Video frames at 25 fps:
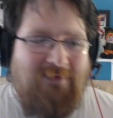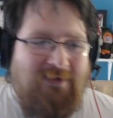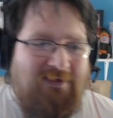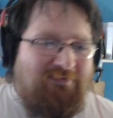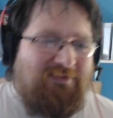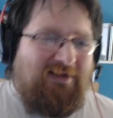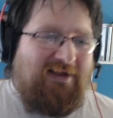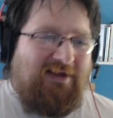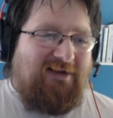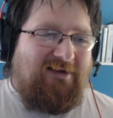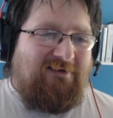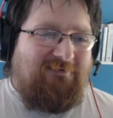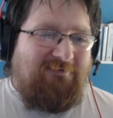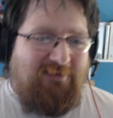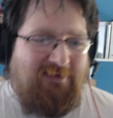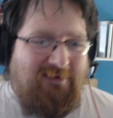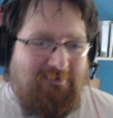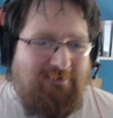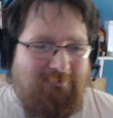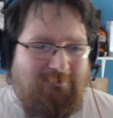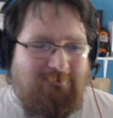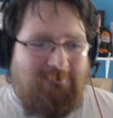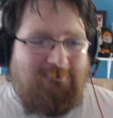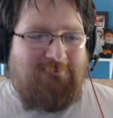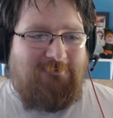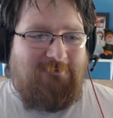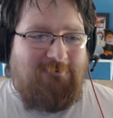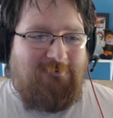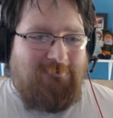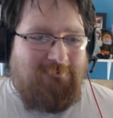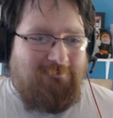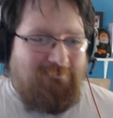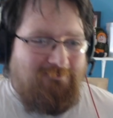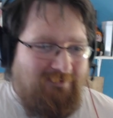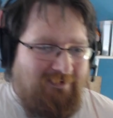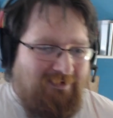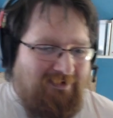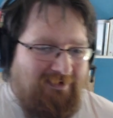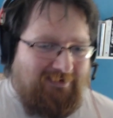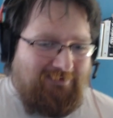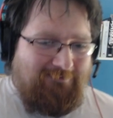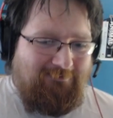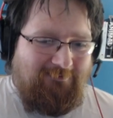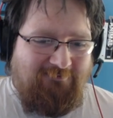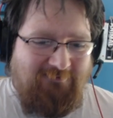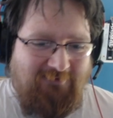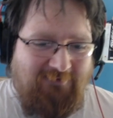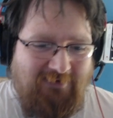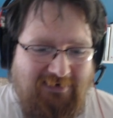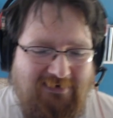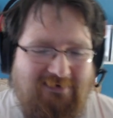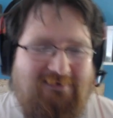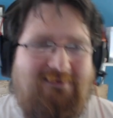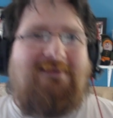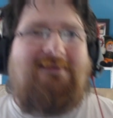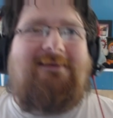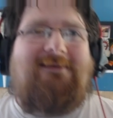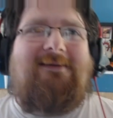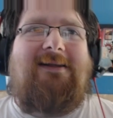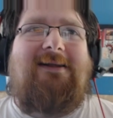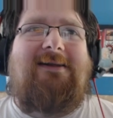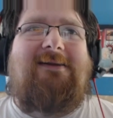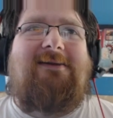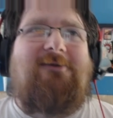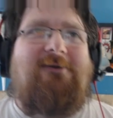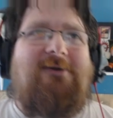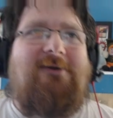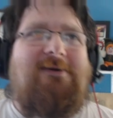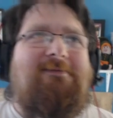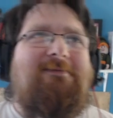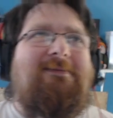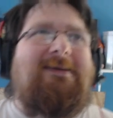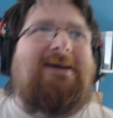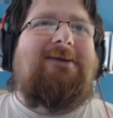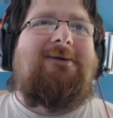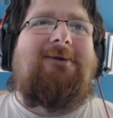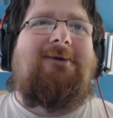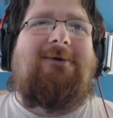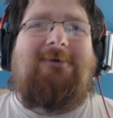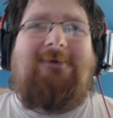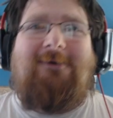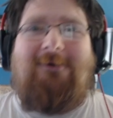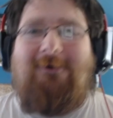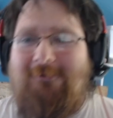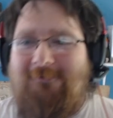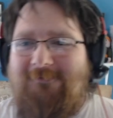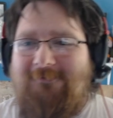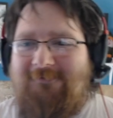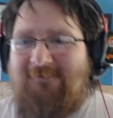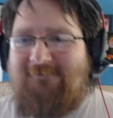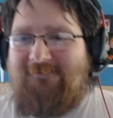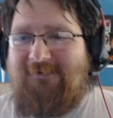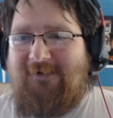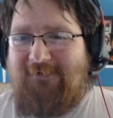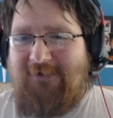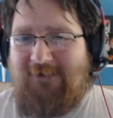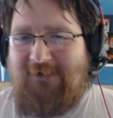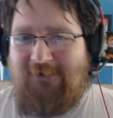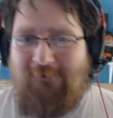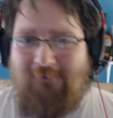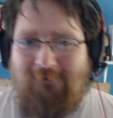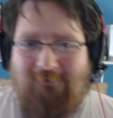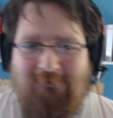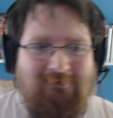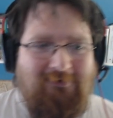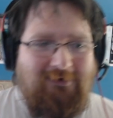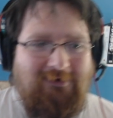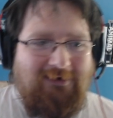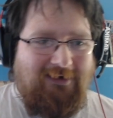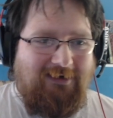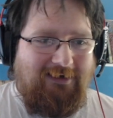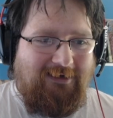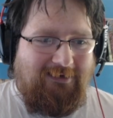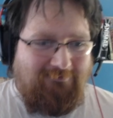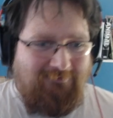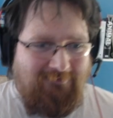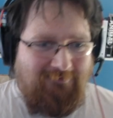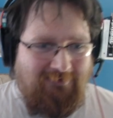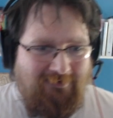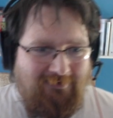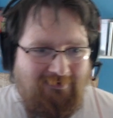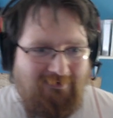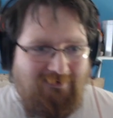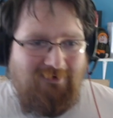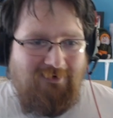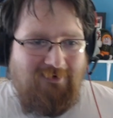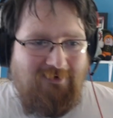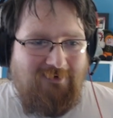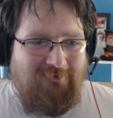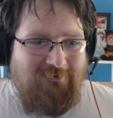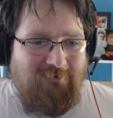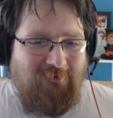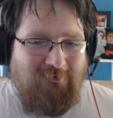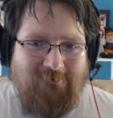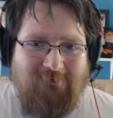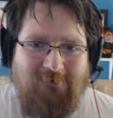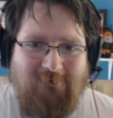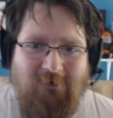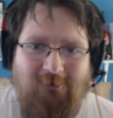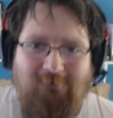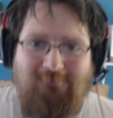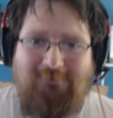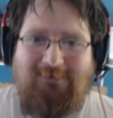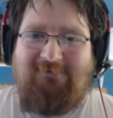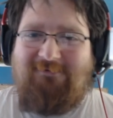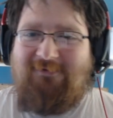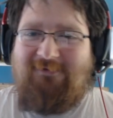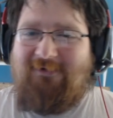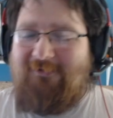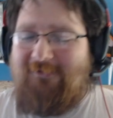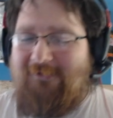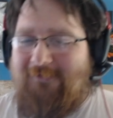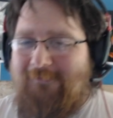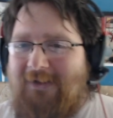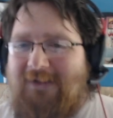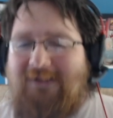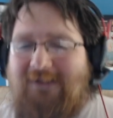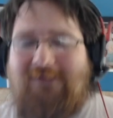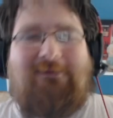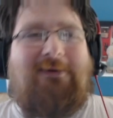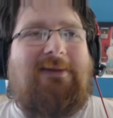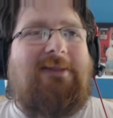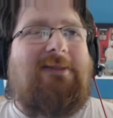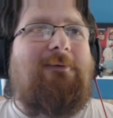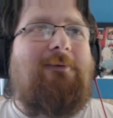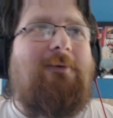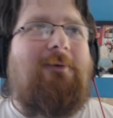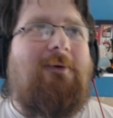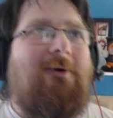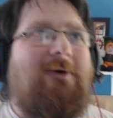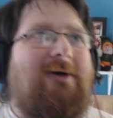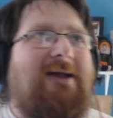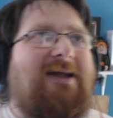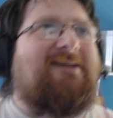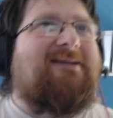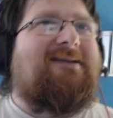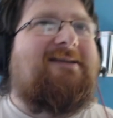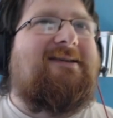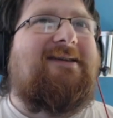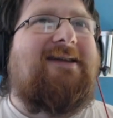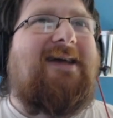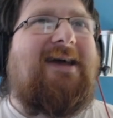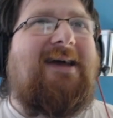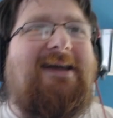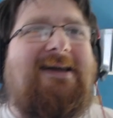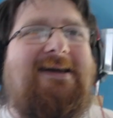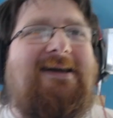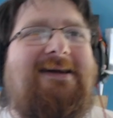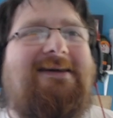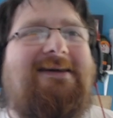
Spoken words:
Thanks for the approval. I'm afraid that this stream may not go for very long. I am not coping very well with the walking today.